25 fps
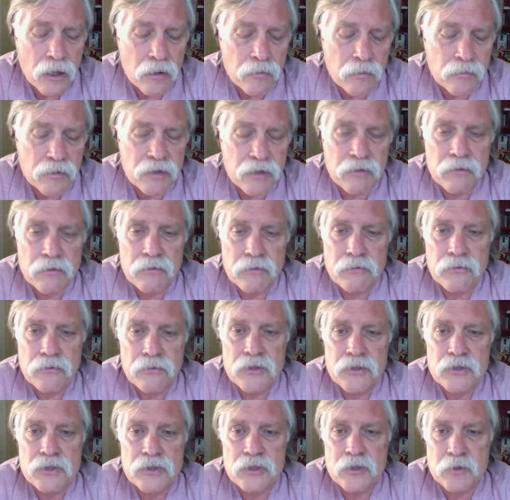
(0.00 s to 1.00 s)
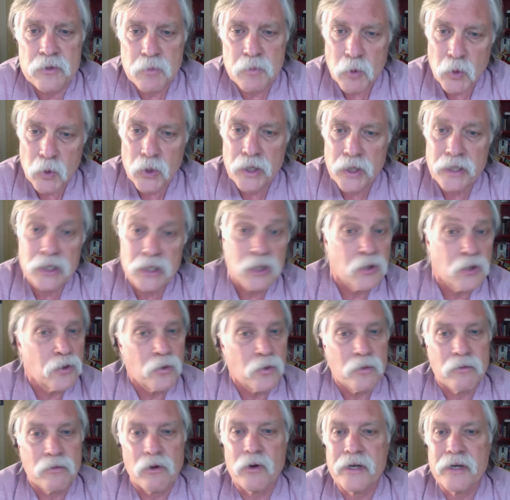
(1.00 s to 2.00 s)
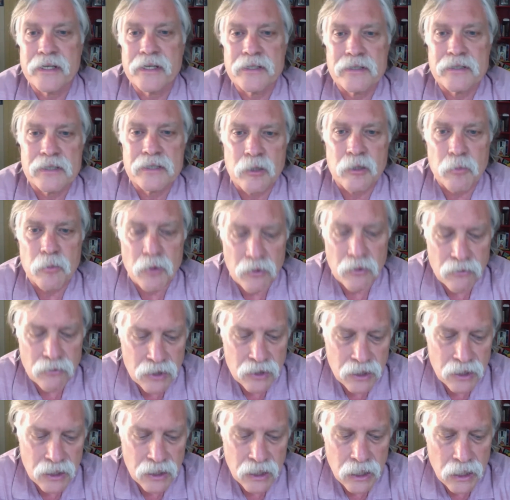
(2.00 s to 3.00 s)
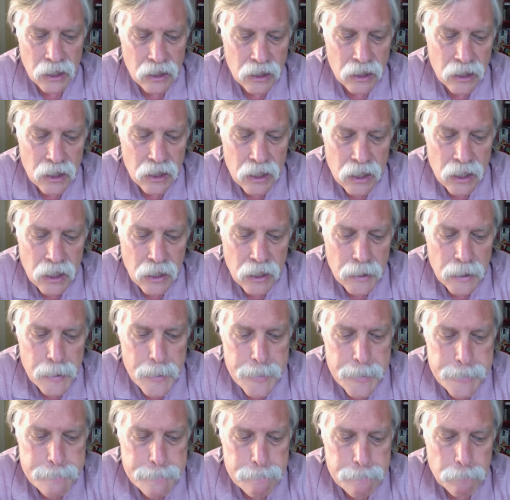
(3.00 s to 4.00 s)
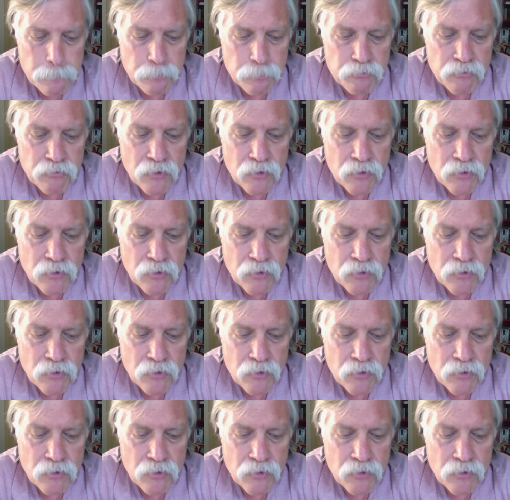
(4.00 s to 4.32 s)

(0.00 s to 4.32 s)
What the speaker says: if this is boring to you, go ahead and skip over to the end.